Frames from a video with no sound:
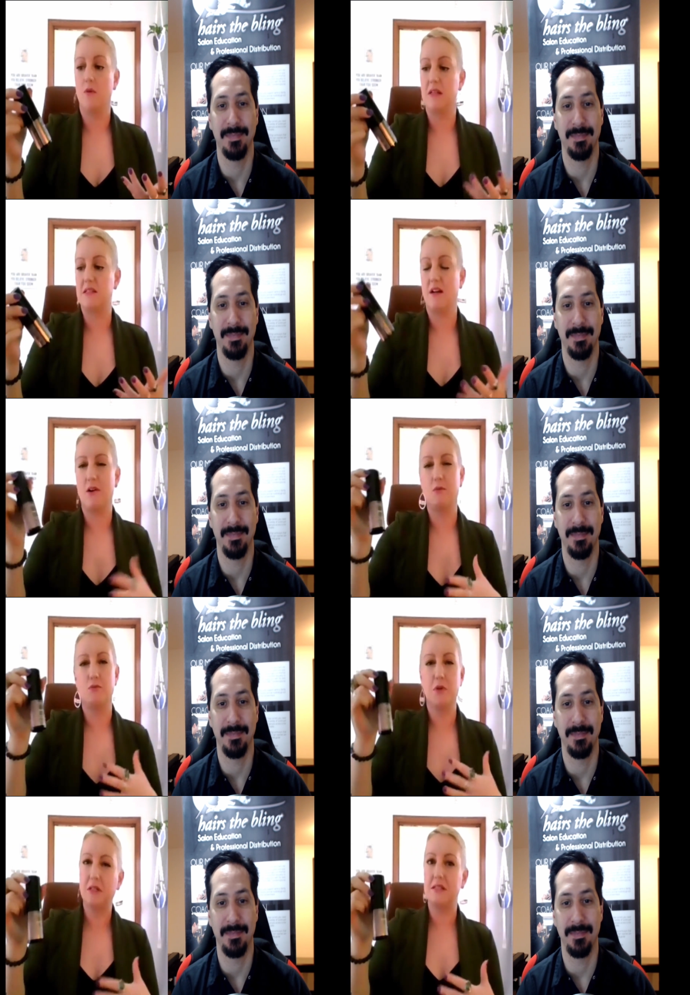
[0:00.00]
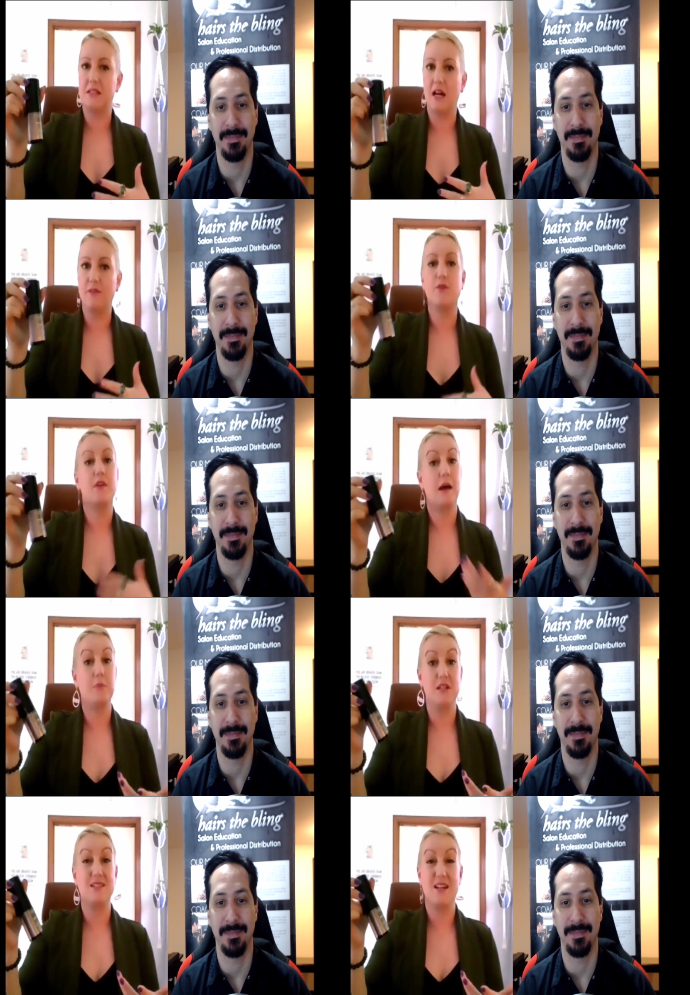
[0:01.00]
Speaker 1: it's not really designed for that,
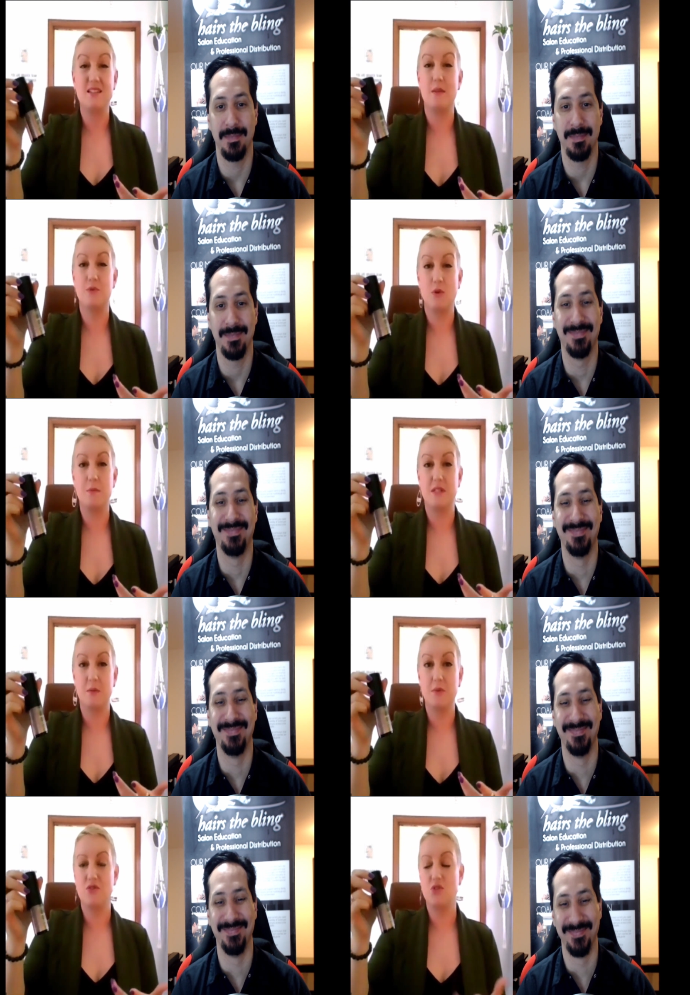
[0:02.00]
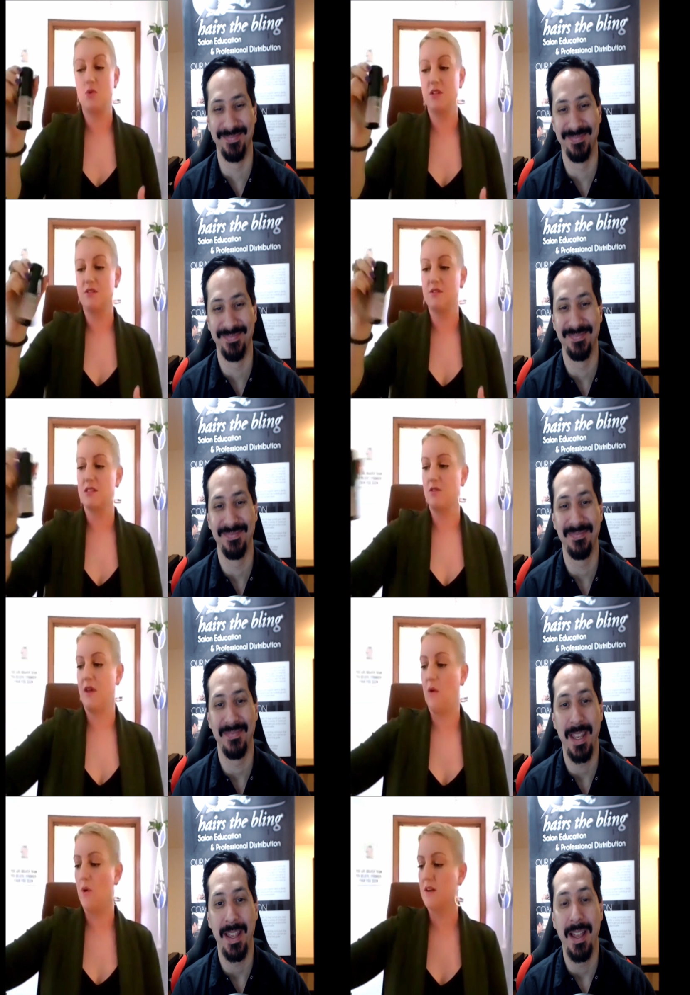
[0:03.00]
but it does absorb some of those oils. So
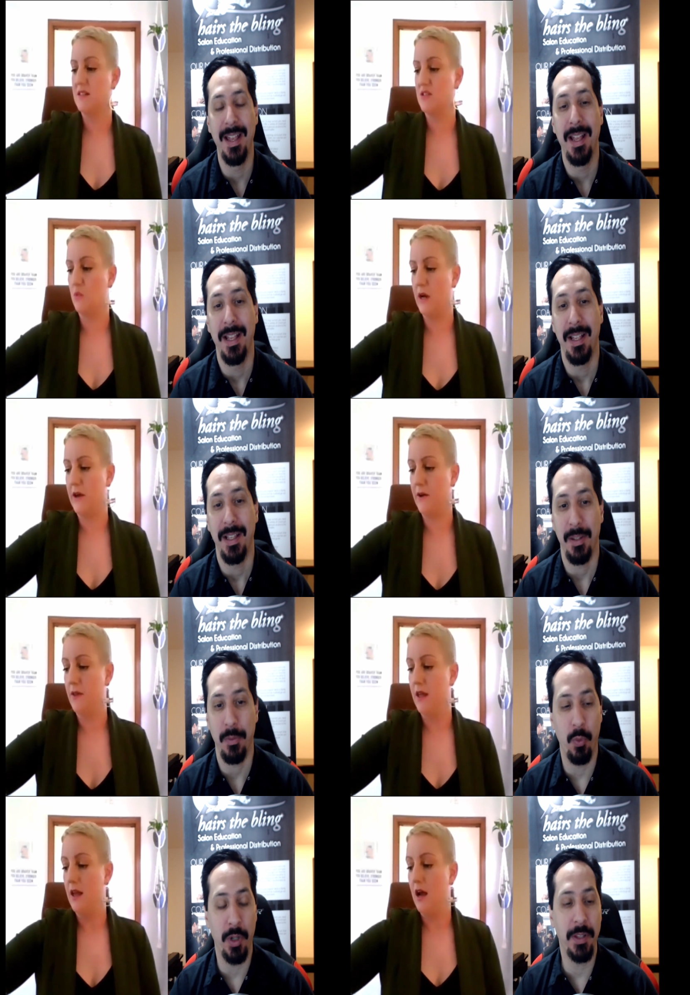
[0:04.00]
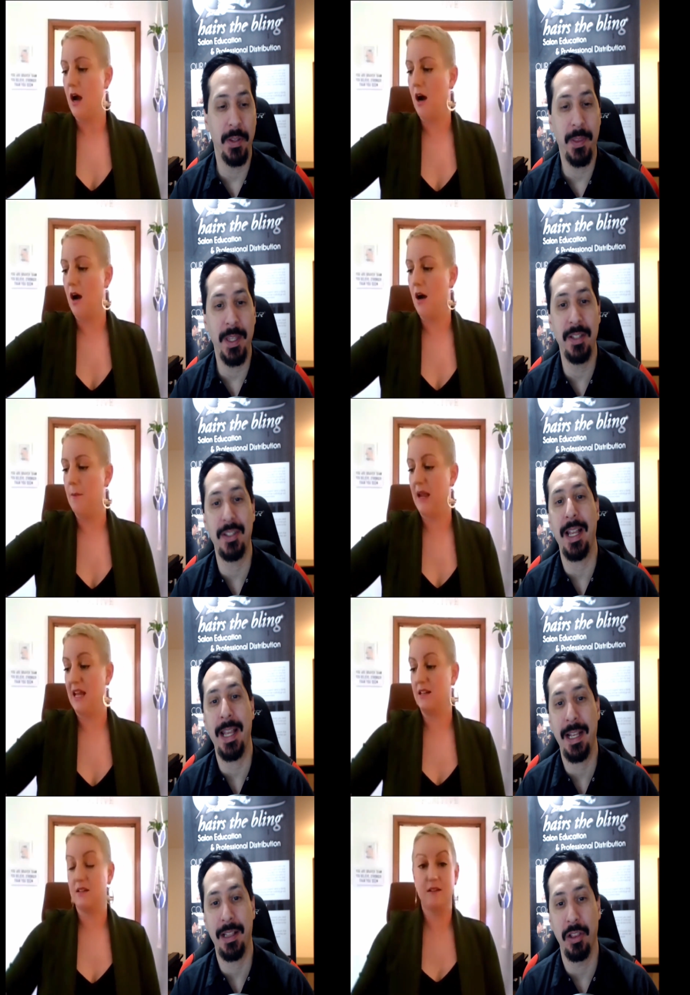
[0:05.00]
that works as well. One of the things um, I
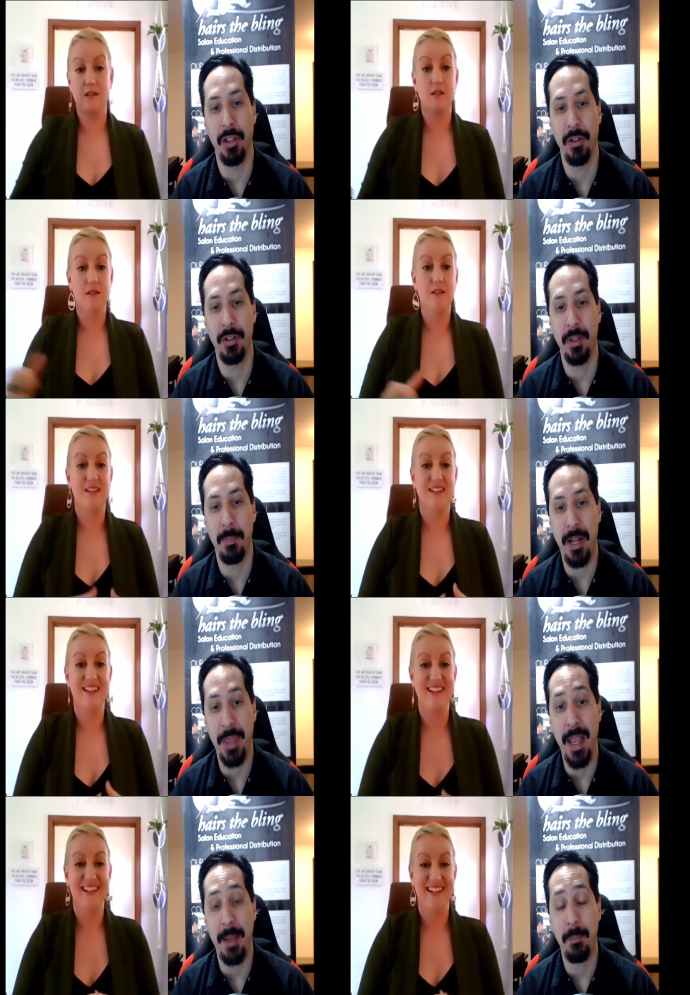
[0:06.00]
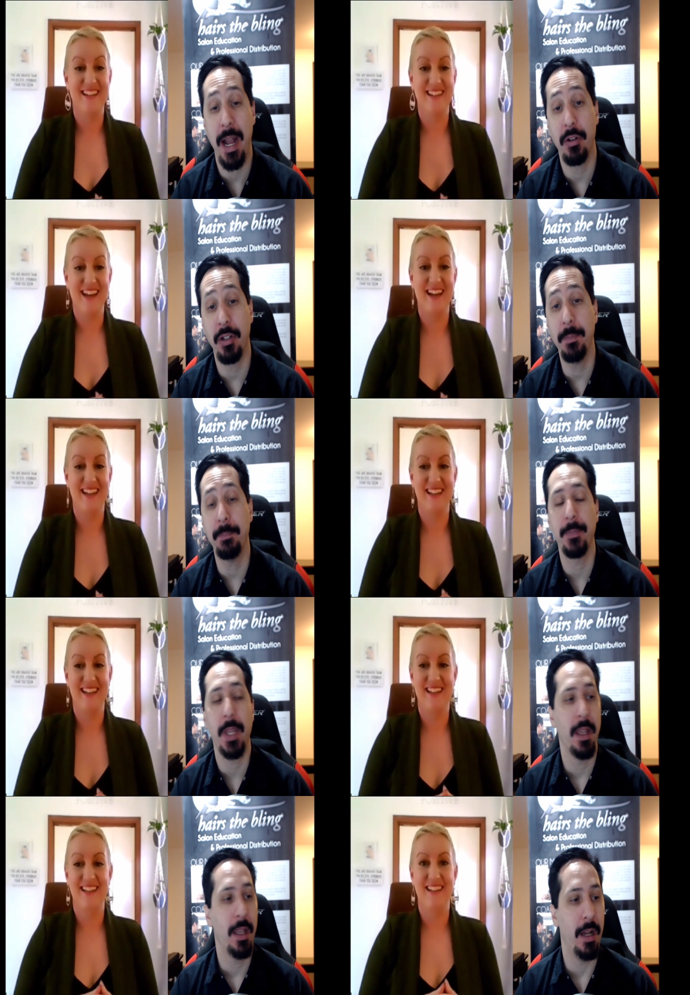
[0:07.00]
had
Speaker 2: learned about that powder
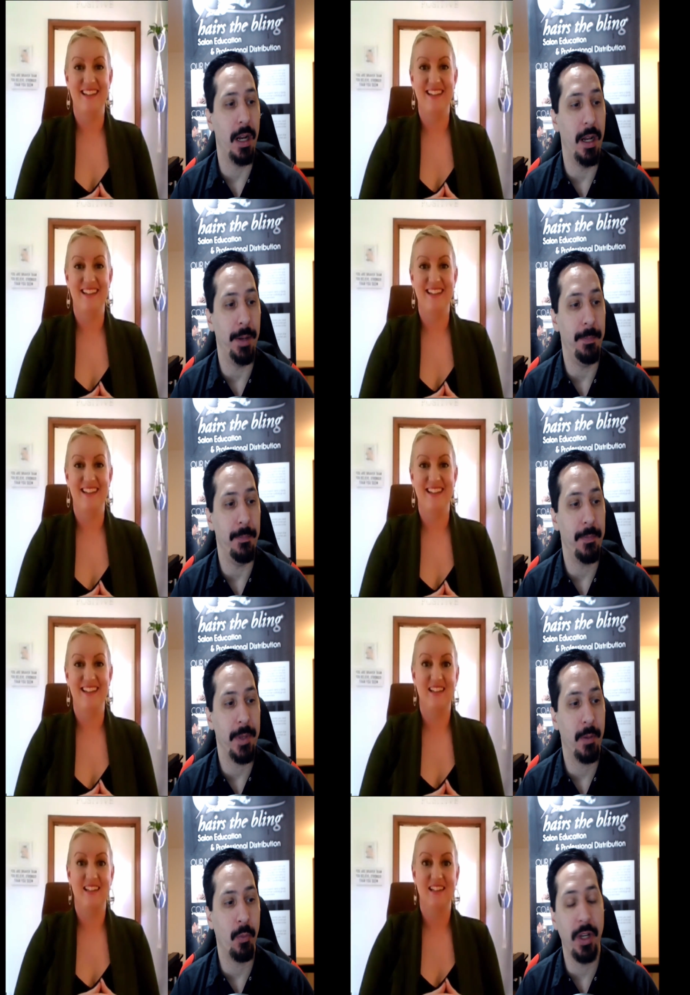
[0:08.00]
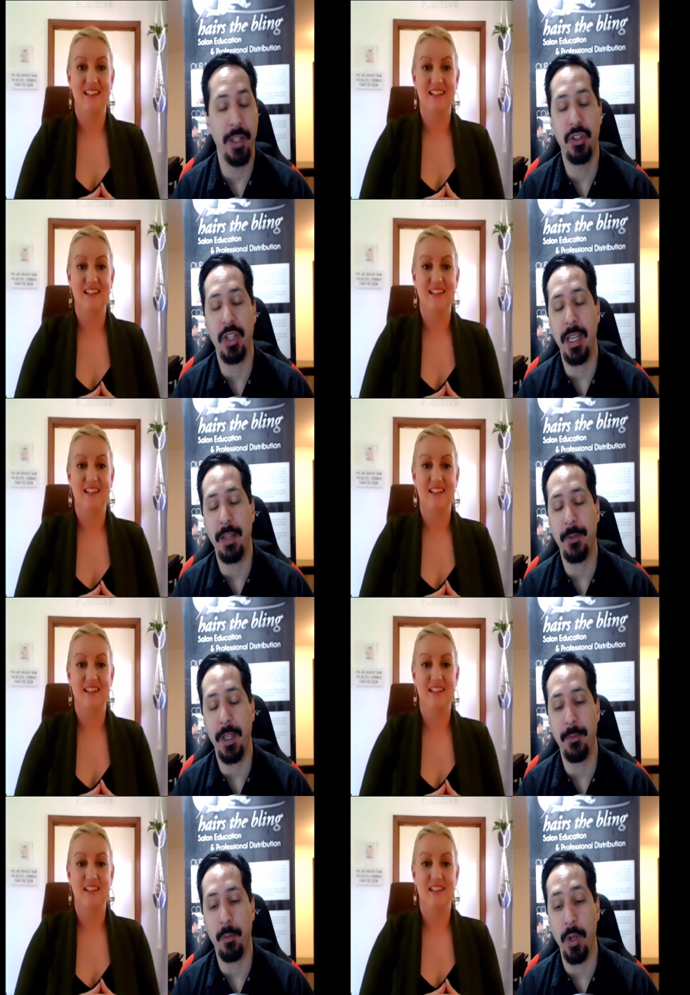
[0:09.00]
um, was if,
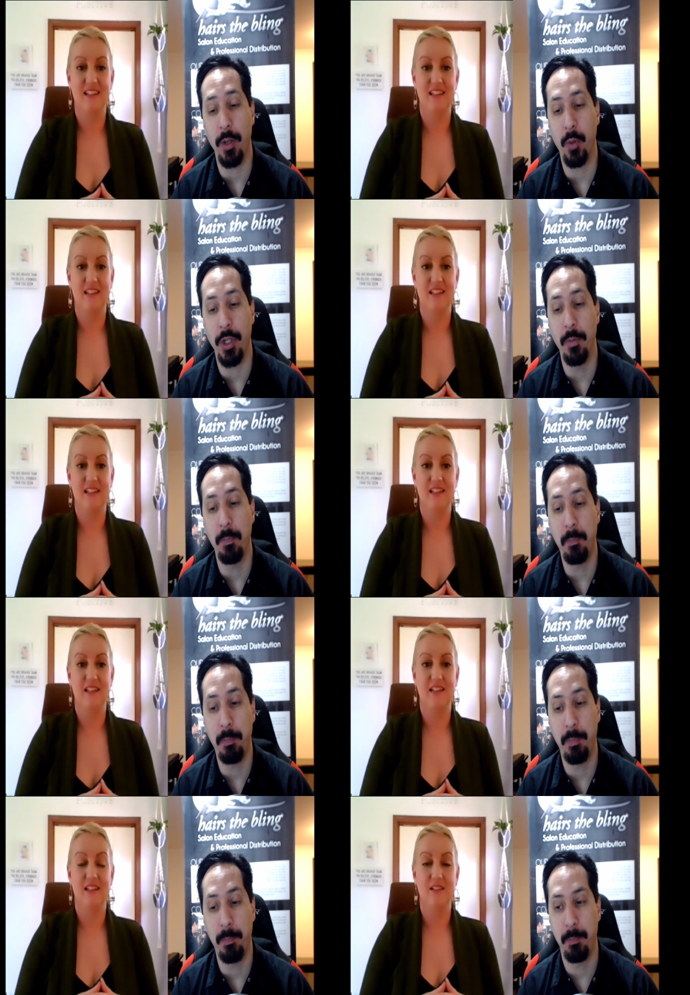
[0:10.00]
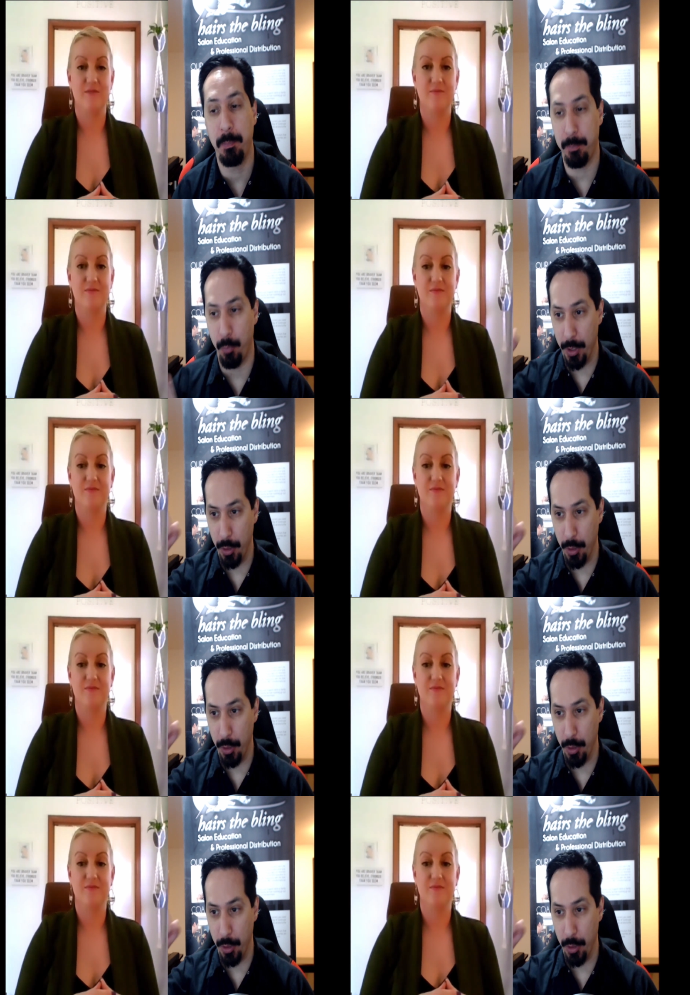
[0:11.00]
if when, when you when you